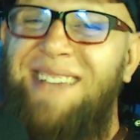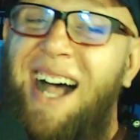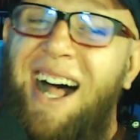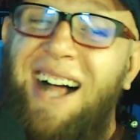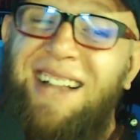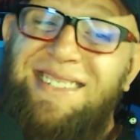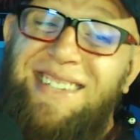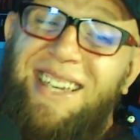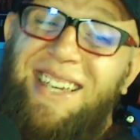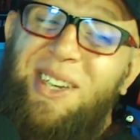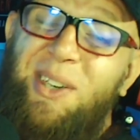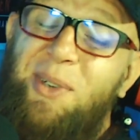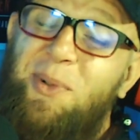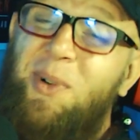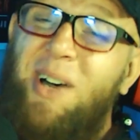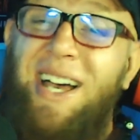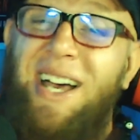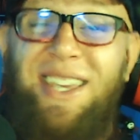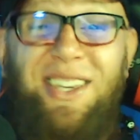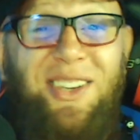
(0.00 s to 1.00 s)
I'll tell you
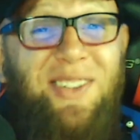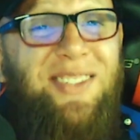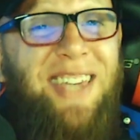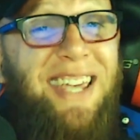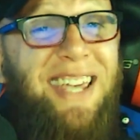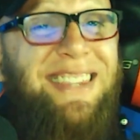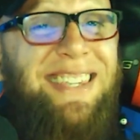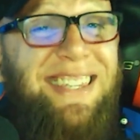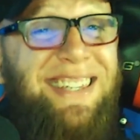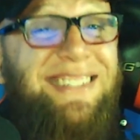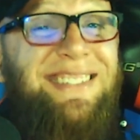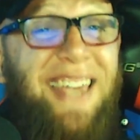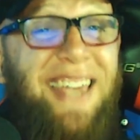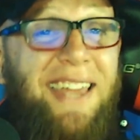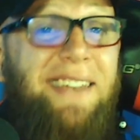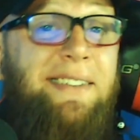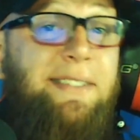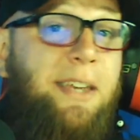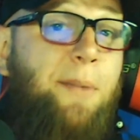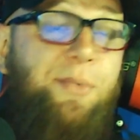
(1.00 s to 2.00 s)
what, you take these
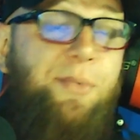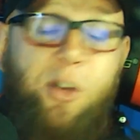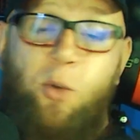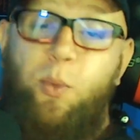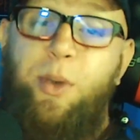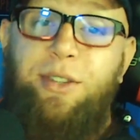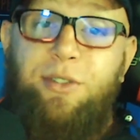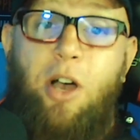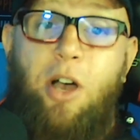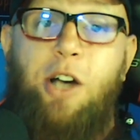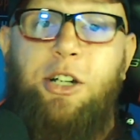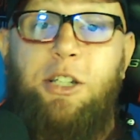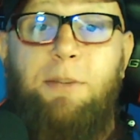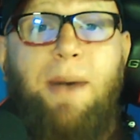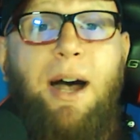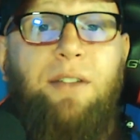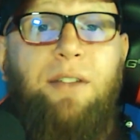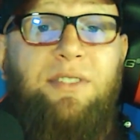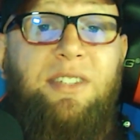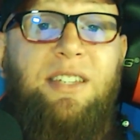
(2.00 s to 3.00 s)
ten tips that we talked
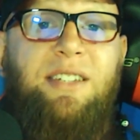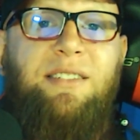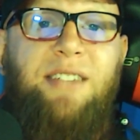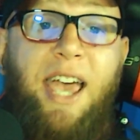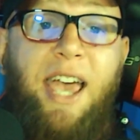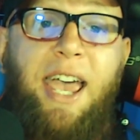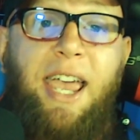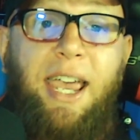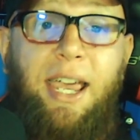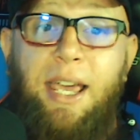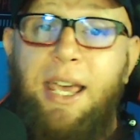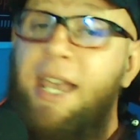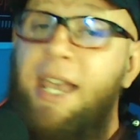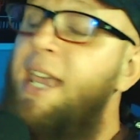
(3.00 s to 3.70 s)
about today